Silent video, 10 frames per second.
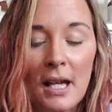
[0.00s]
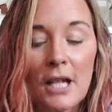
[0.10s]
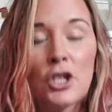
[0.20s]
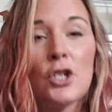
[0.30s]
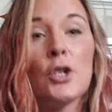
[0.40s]

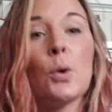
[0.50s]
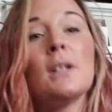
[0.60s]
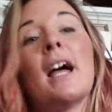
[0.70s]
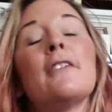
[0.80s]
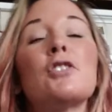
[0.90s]
into your
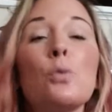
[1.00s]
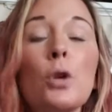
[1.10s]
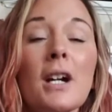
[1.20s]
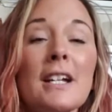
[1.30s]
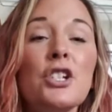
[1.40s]
life's
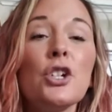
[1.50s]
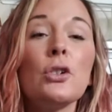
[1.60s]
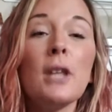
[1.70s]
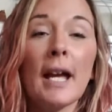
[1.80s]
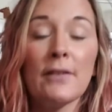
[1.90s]
work, into your
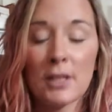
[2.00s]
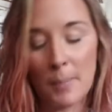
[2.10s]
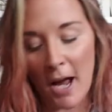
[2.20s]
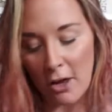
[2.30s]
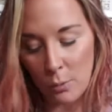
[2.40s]
life's
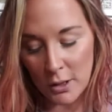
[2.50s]
path,